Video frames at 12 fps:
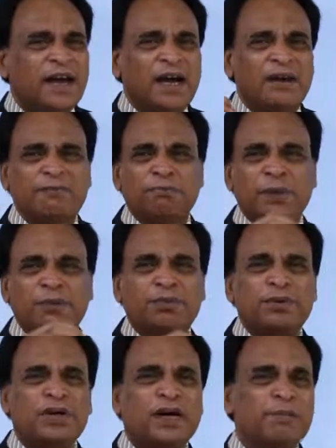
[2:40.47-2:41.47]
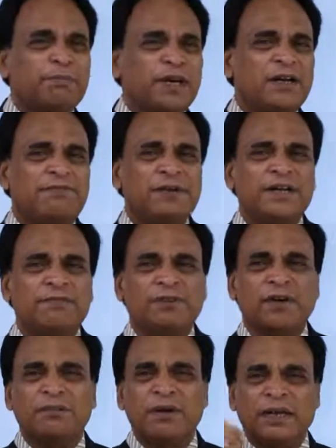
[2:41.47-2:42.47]
and people are benefiting
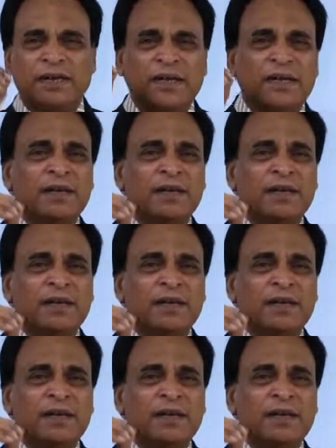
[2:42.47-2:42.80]
from it